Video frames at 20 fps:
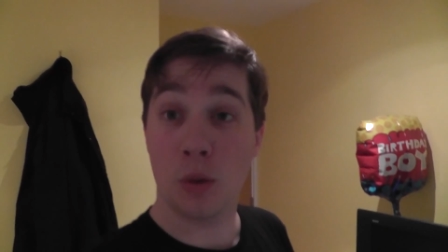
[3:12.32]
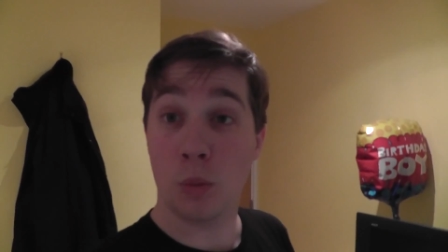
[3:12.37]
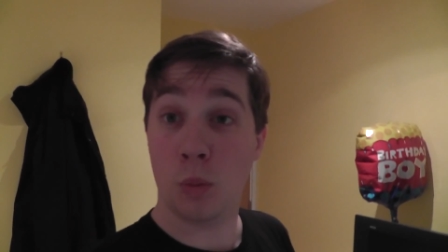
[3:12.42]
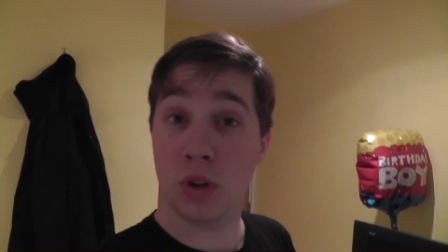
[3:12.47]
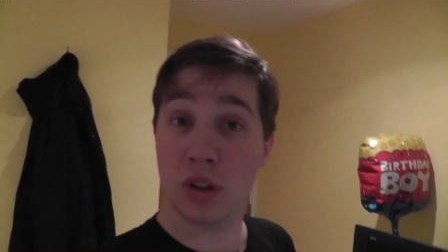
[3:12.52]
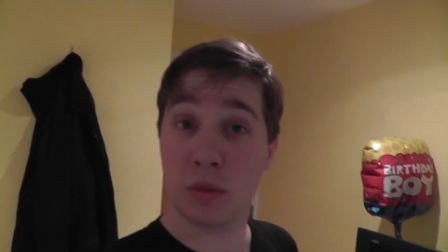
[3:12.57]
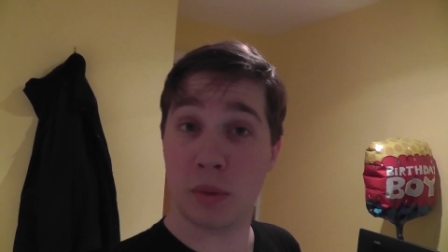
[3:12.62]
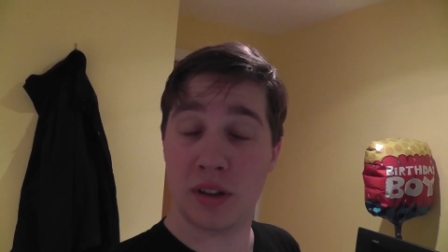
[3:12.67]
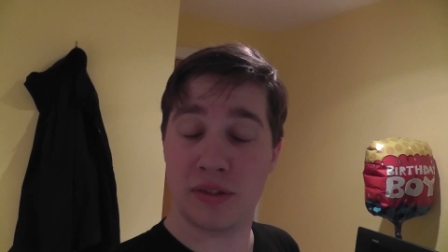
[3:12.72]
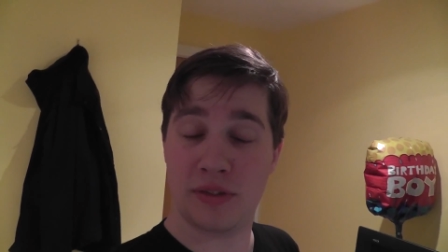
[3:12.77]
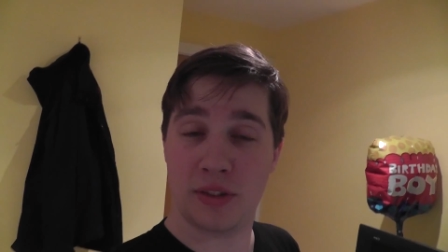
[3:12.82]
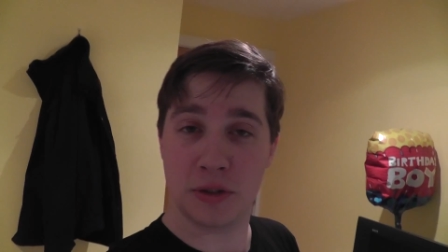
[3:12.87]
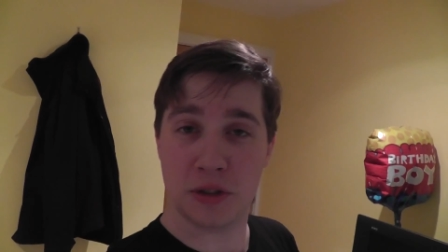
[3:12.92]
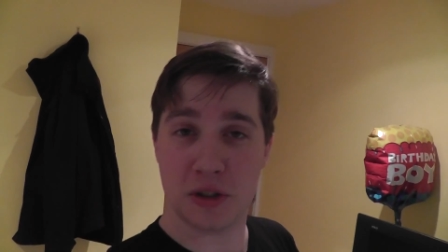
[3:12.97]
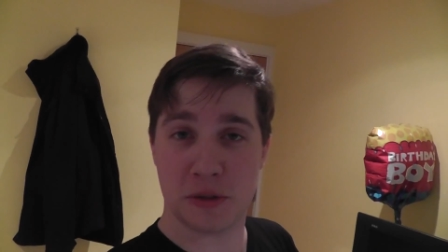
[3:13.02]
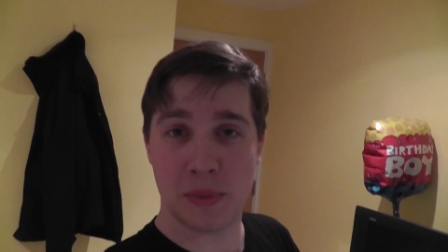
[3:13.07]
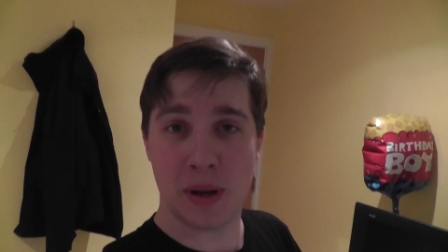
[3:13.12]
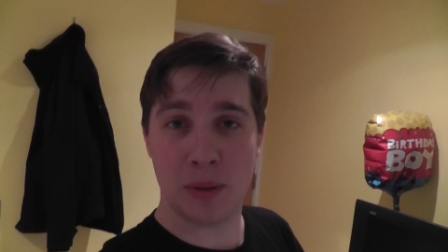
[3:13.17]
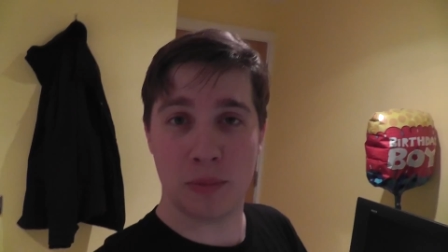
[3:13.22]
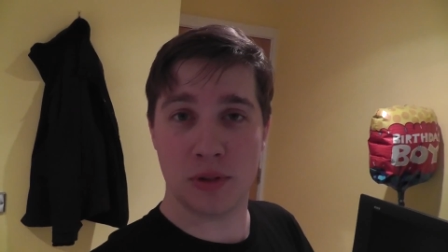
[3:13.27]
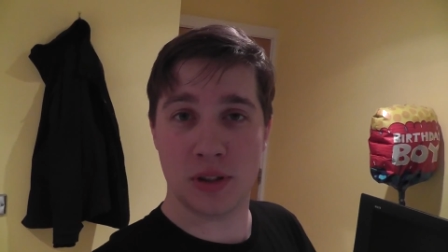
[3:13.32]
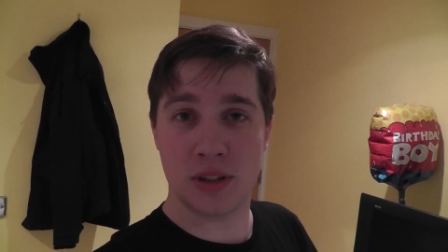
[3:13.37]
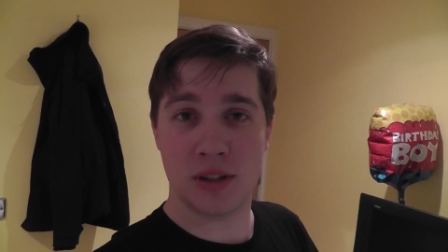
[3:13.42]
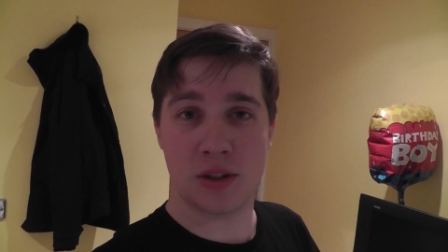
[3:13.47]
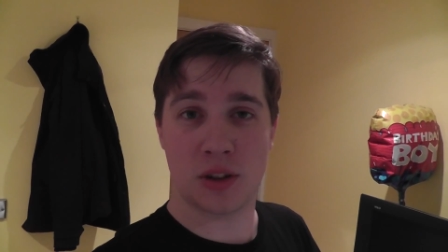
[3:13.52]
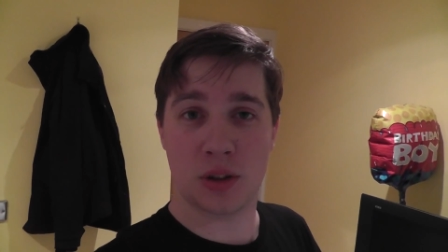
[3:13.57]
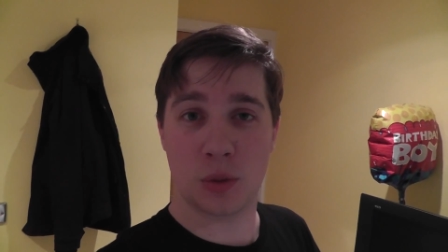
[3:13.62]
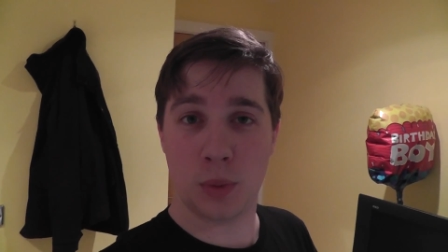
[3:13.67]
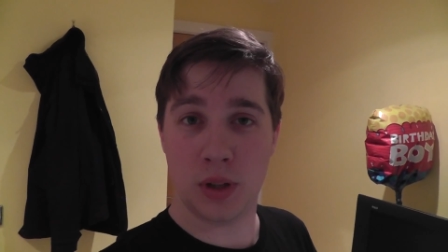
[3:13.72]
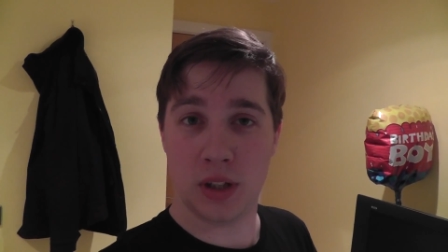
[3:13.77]
One of my fondest
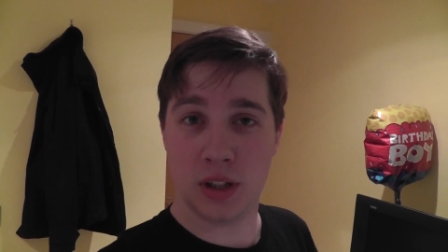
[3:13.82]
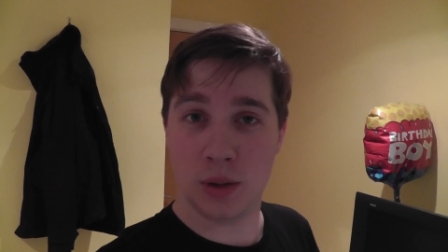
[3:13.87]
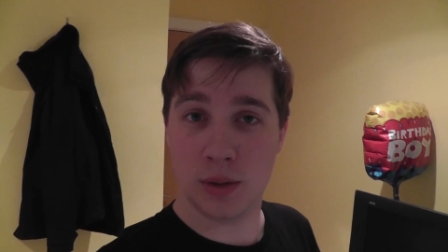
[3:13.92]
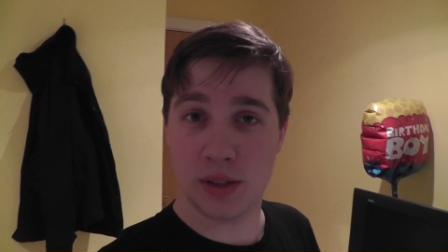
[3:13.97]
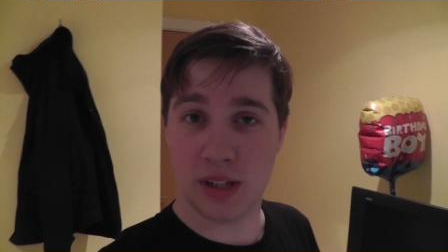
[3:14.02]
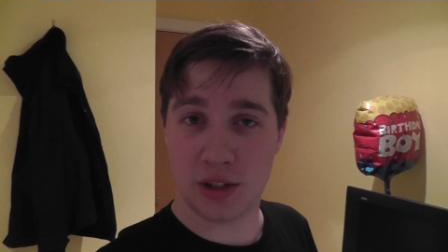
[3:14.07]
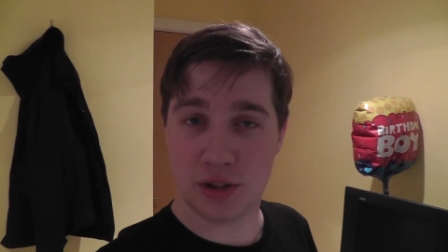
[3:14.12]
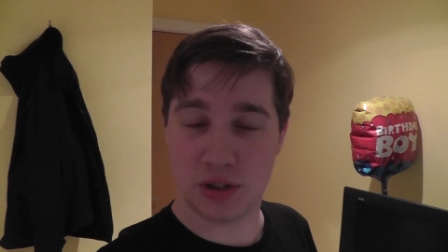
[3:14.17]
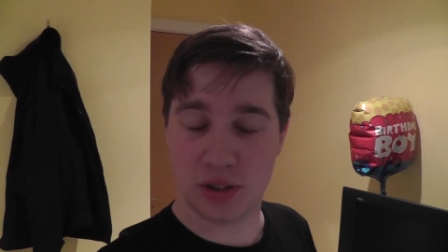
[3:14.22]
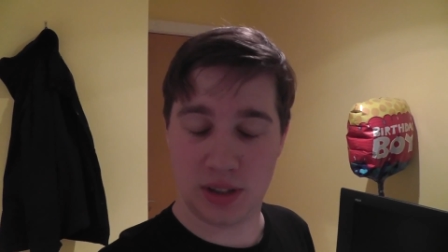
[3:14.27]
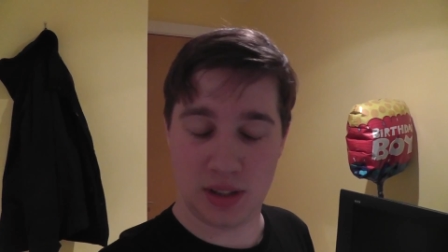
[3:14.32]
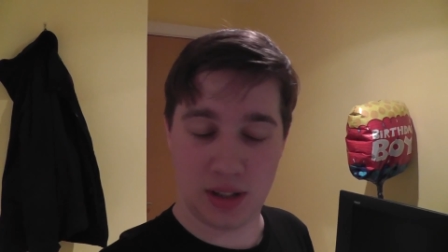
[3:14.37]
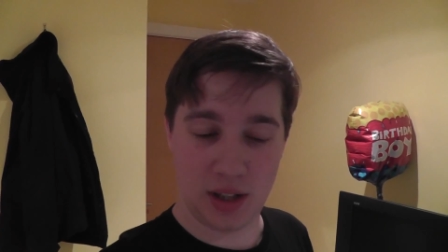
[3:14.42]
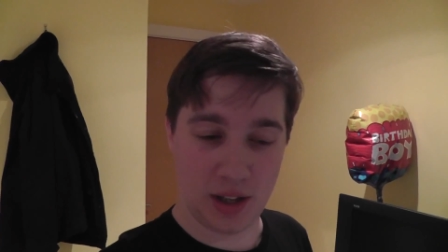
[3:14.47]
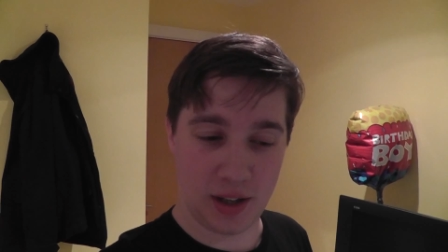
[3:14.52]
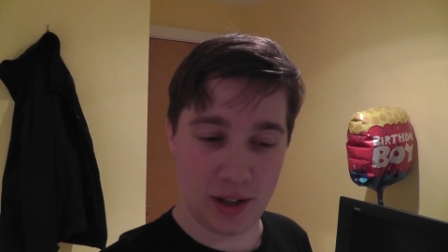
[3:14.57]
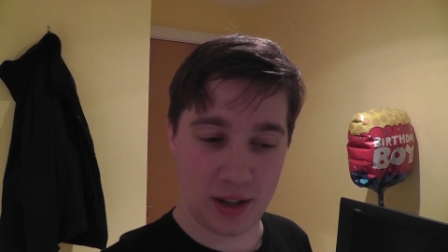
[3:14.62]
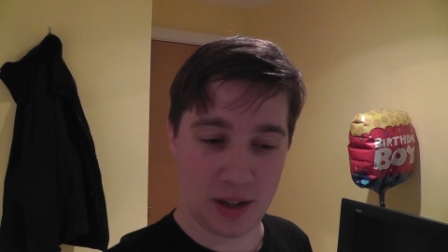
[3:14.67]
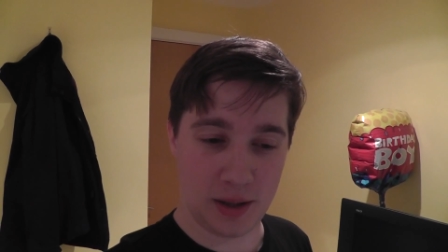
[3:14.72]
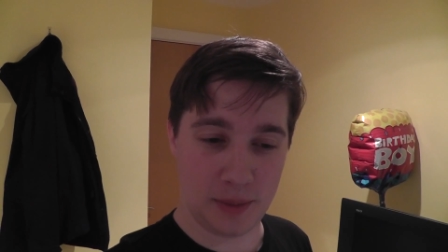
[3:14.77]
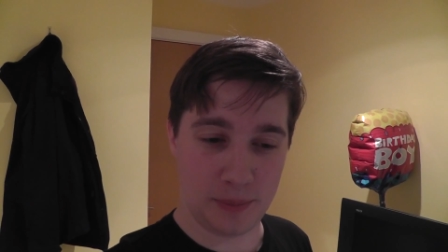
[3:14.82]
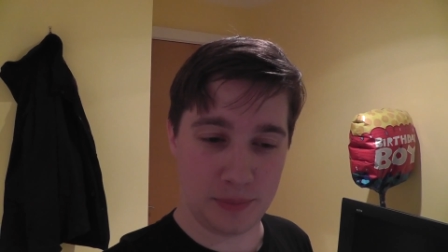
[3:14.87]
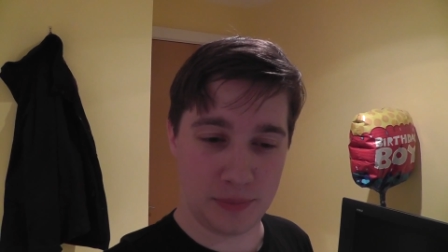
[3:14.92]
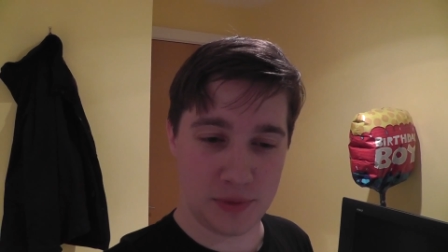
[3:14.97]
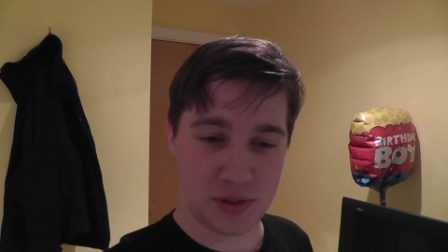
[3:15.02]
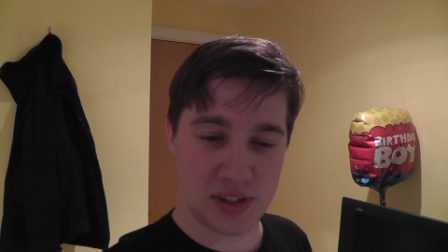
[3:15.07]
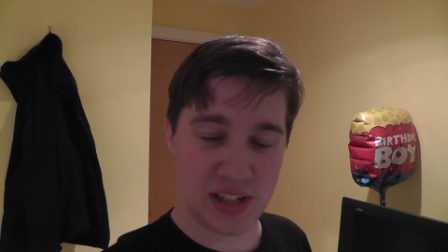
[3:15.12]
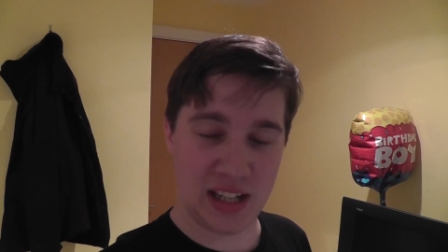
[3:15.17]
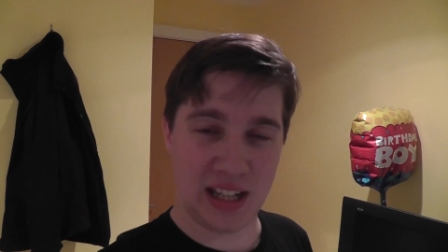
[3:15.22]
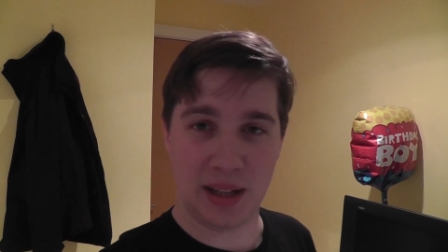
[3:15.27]
memories on the Wii U is actually um,
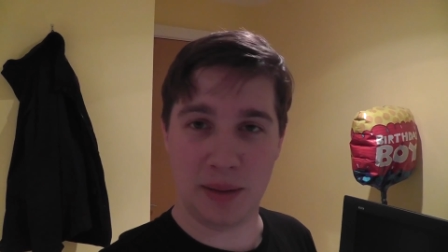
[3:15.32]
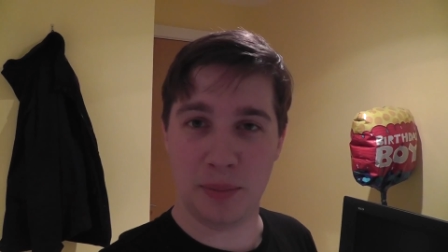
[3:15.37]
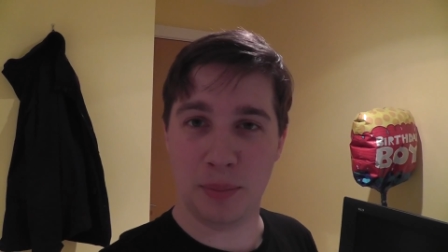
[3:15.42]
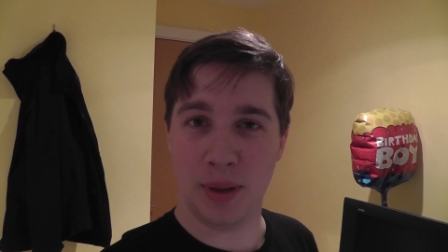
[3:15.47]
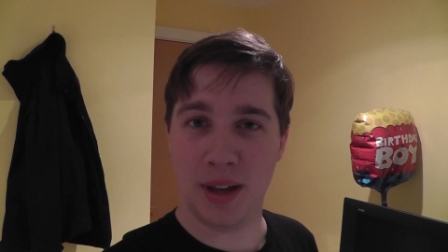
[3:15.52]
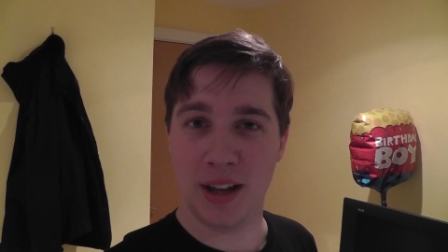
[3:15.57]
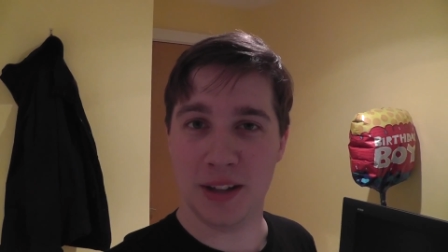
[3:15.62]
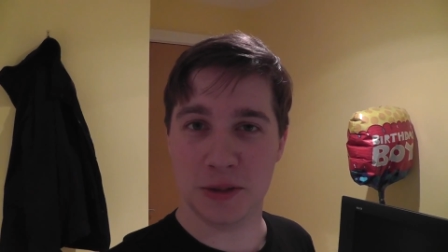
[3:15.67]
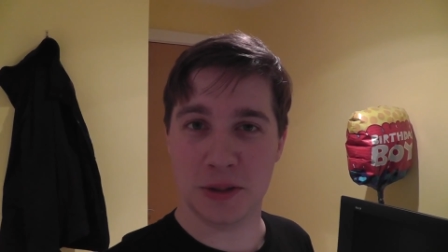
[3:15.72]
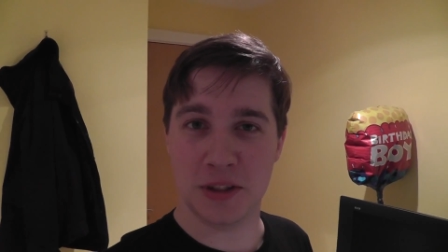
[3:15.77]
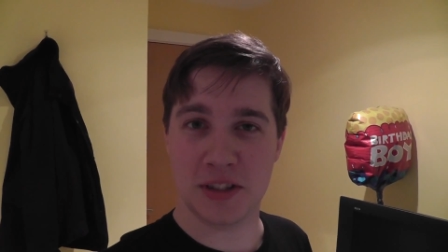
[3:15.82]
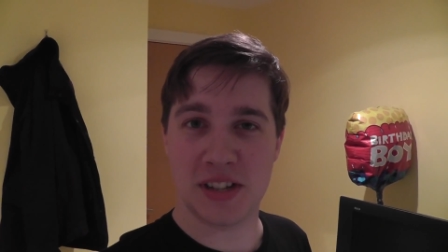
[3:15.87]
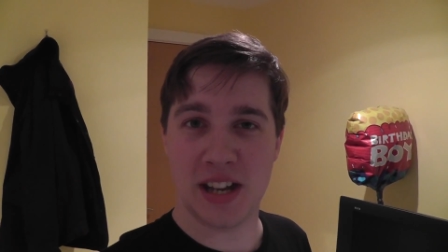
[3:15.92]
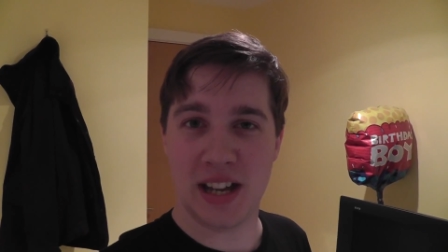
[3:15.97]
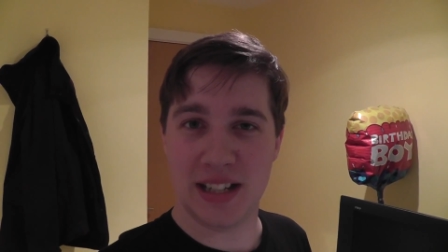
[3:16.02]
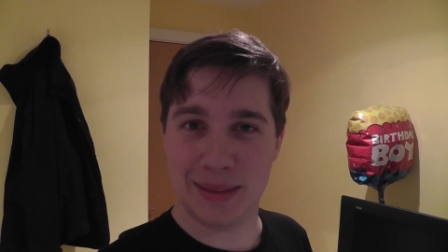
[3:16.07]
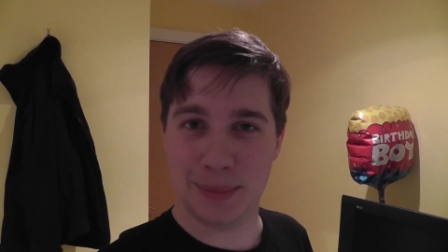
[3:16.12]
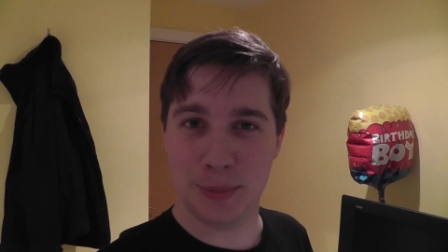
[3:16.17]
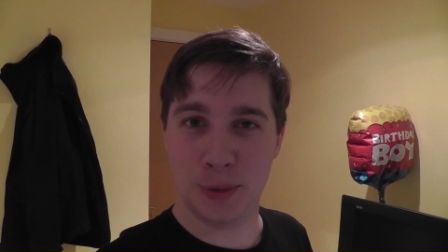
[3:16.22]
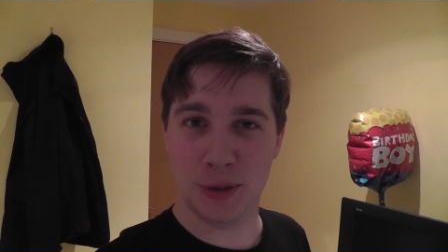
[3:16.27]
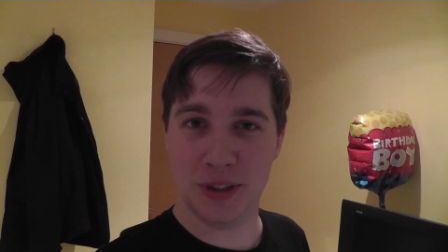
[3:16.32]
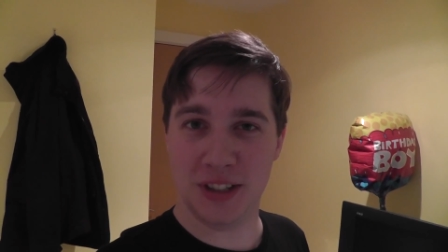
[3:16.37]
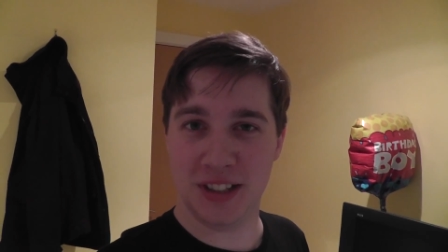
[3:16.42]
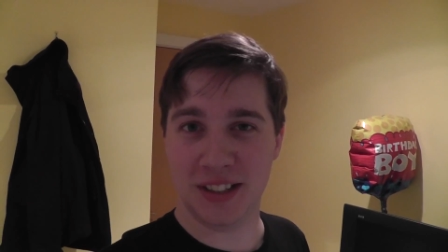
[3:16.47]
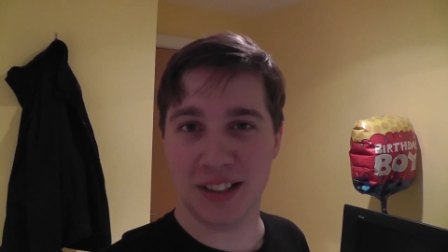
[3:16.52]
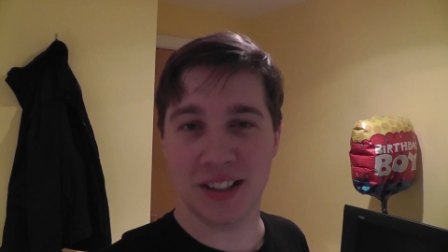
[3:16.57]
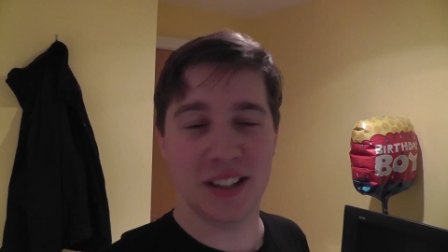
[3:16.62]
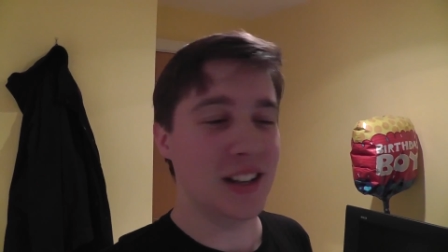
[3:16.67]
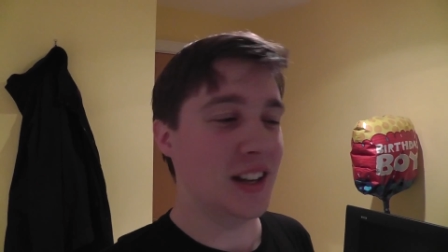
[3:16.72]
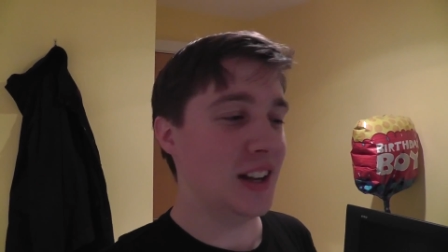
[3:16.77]
sitting in bed on a Saturday
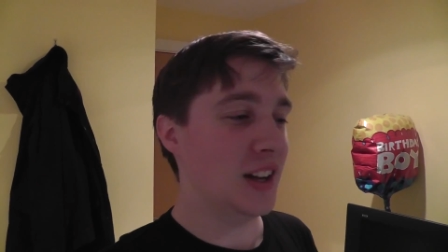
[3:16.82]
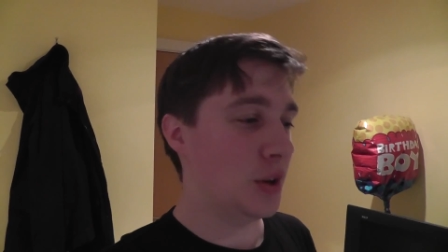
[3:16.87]
morning